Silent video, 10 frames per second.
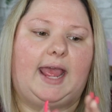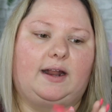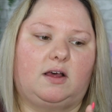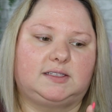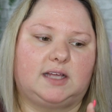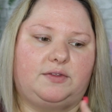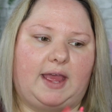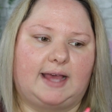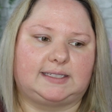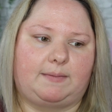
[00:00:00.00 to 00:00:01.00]
And also,
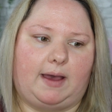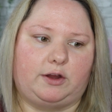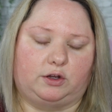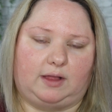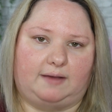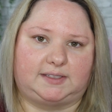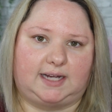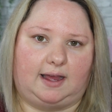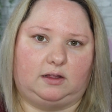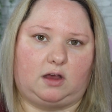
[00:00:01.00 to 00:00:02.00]
they ask about your
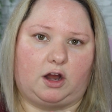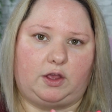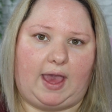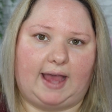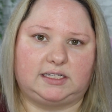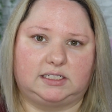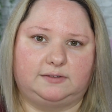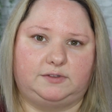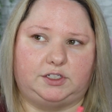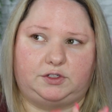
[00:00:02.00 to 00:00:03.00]
lifestyle. Are you
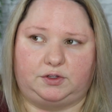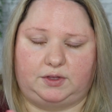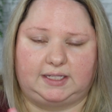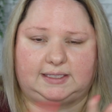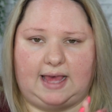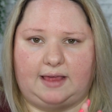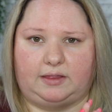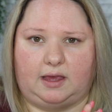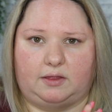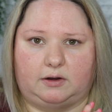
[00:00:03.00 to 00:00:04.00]
active? Do you do this, that,
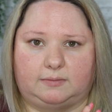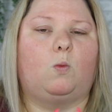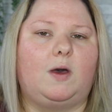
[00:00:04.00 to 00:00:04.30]
and the other?